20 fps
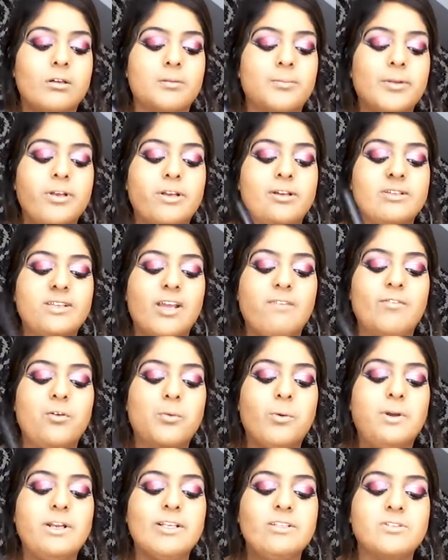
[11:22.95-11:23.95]
Because
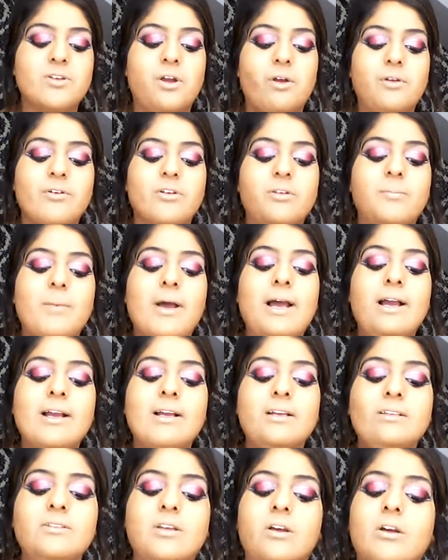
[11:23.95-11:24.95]
everyone is known to
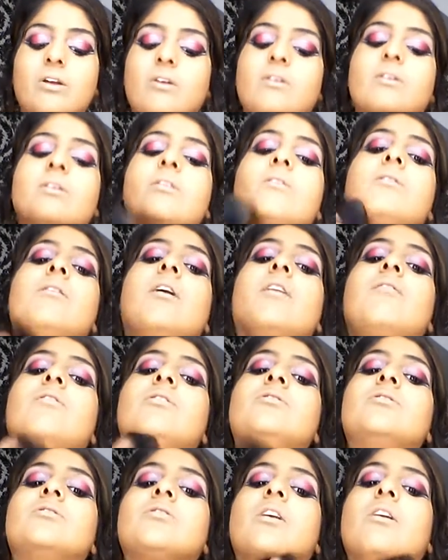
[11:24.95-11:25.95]
MAC, so
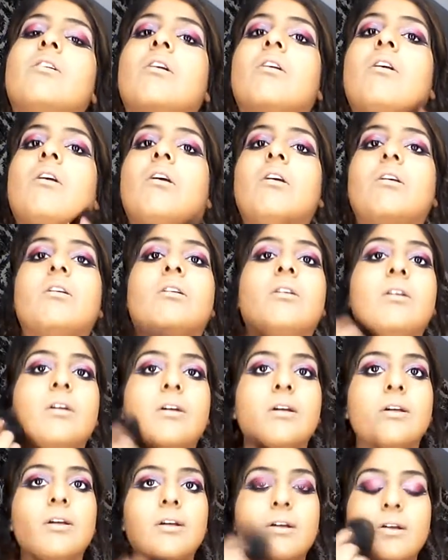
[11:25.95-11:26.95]
everyone just like, oh,
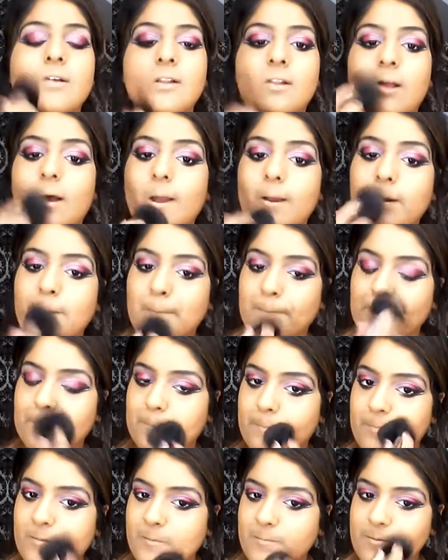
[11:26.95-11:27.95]
like
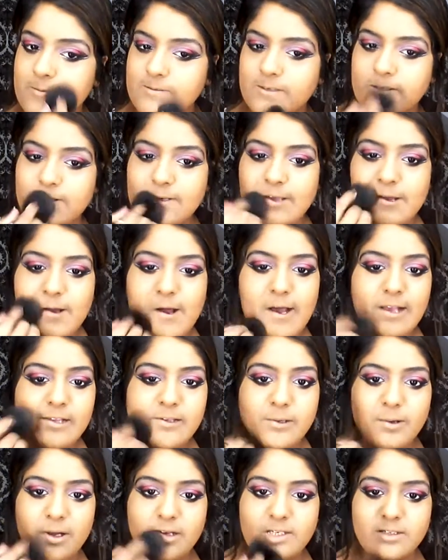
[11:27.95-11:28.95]
sometimes I do get asked
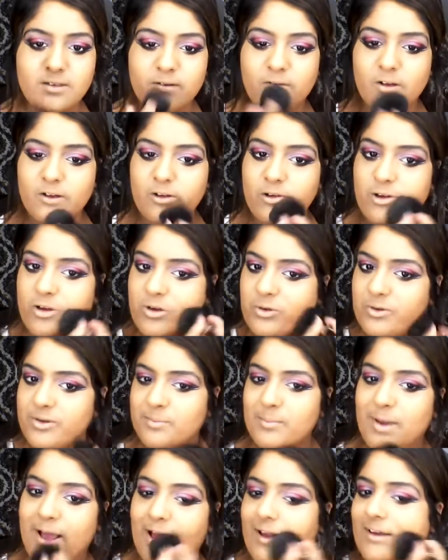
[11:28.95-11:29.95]
a question, oh, you use
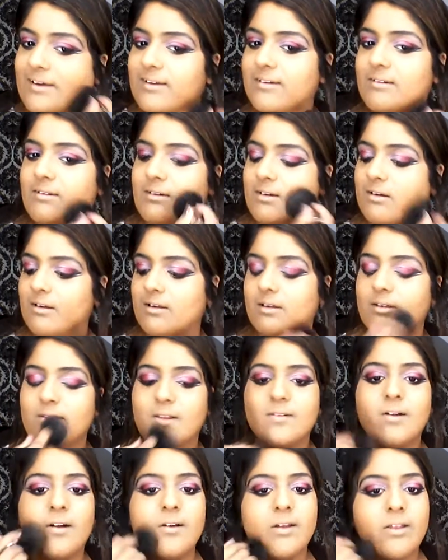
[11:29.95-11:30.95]
MAC, or
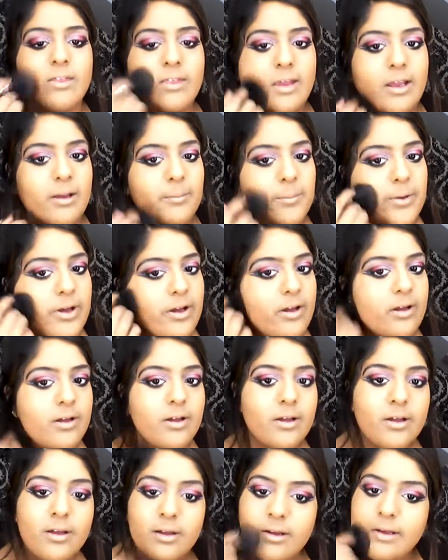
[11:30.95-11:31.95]
kind of thing, but
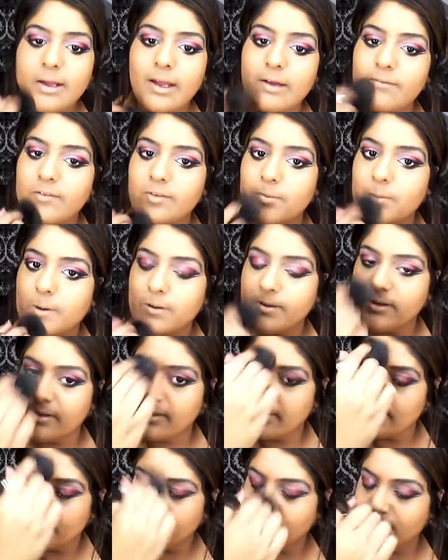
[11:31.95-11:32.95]
everyone
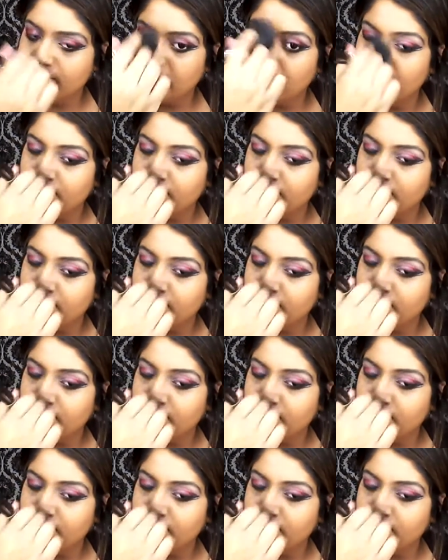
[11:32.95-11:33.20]
does.